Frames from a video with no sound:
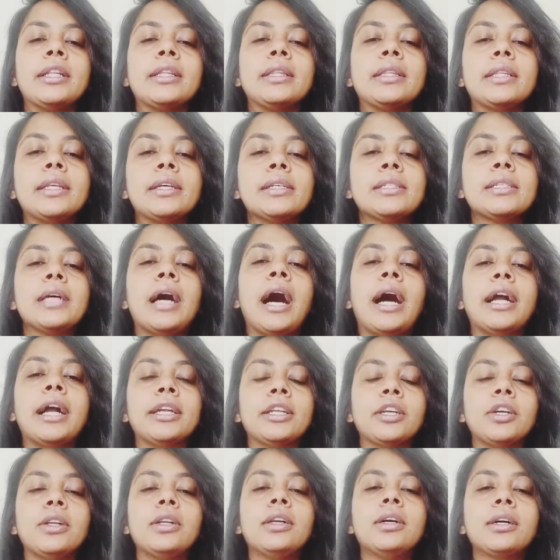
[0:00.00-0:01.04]
This
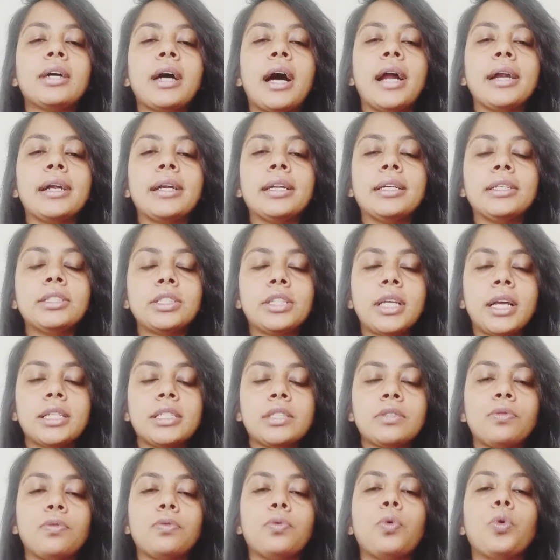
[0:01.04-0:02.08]
articular cartilage
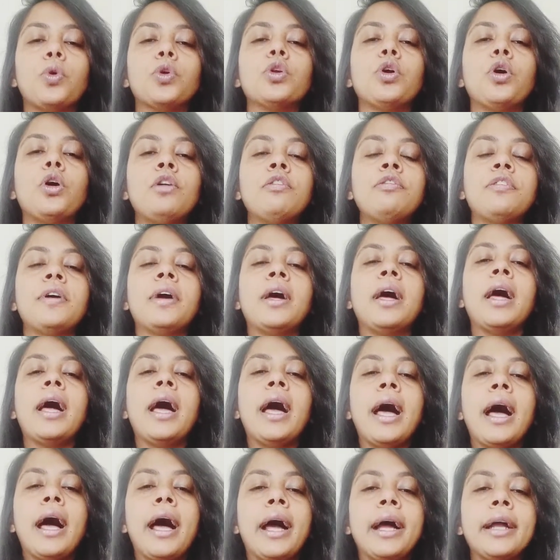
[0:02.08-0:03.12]
gets worn off,
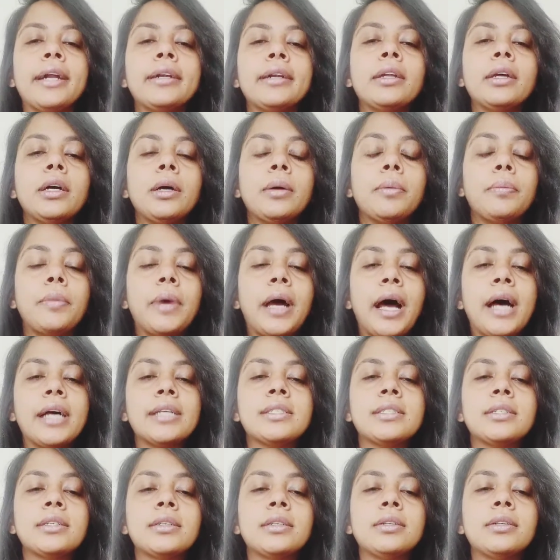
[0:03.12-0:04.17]
and
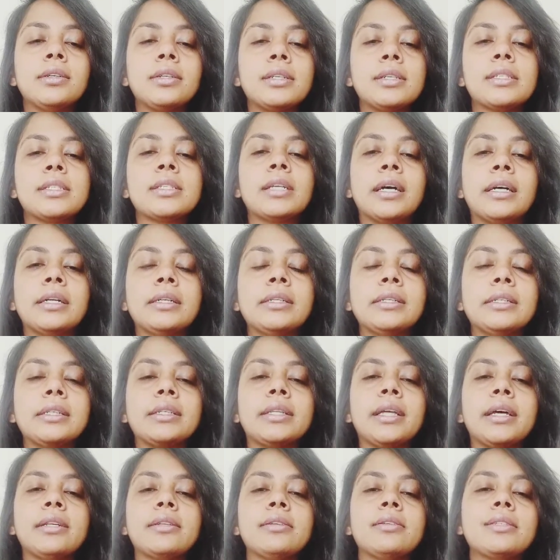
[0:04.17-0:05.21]
as a result,
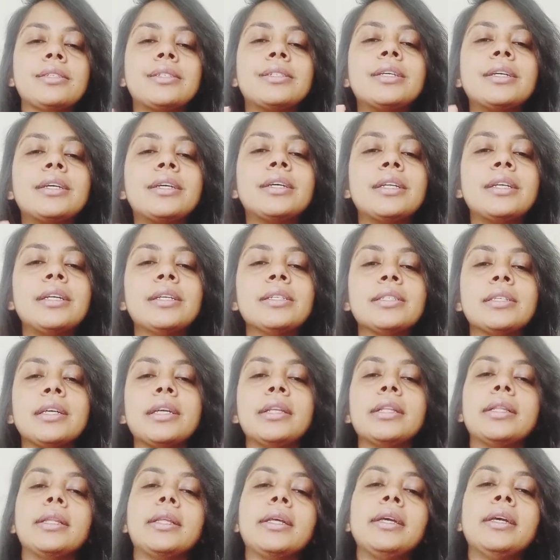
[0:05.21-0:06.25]
there is decrease
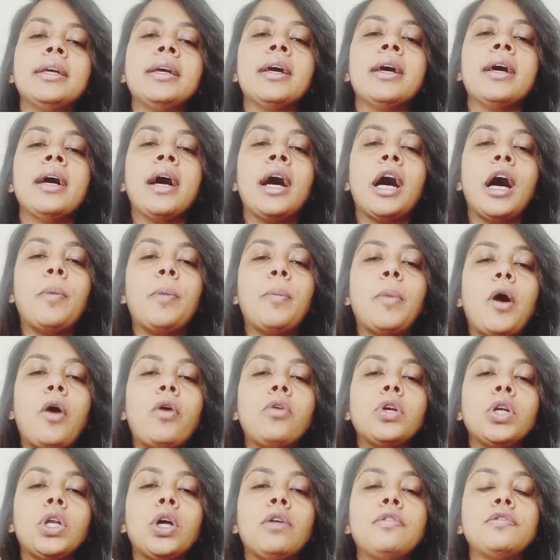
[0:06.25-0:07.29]
in the
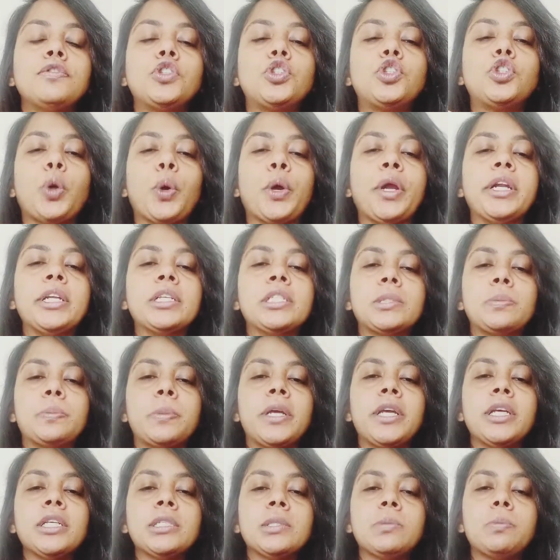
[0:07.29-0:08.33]
amount of joint
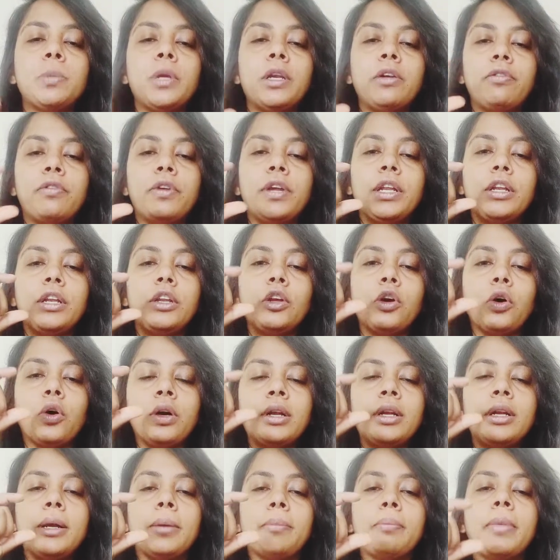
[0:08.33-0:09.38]
space between
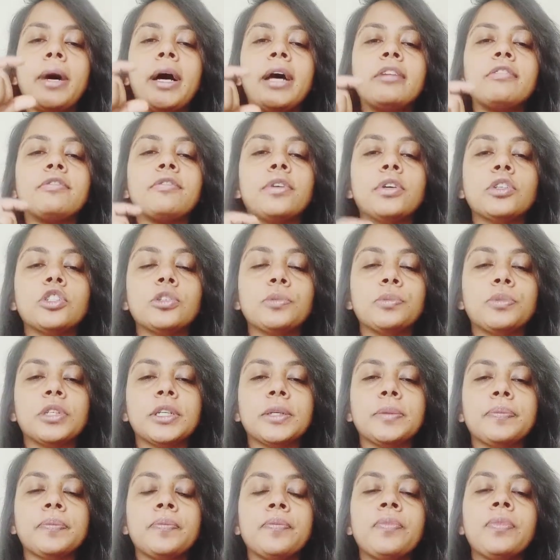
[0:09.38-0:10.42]
your lumbar
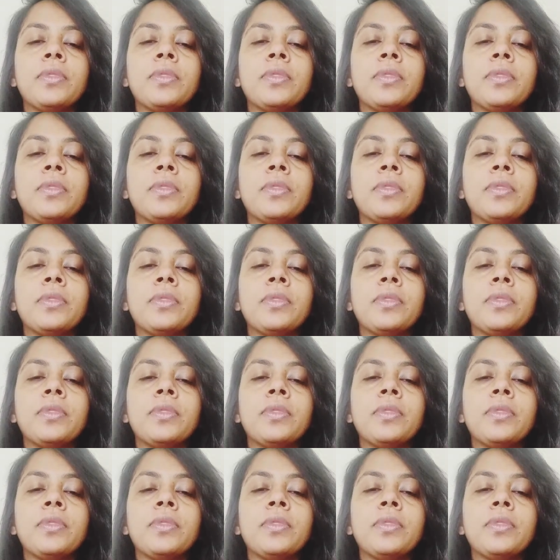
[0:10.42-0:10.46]
vertebrae.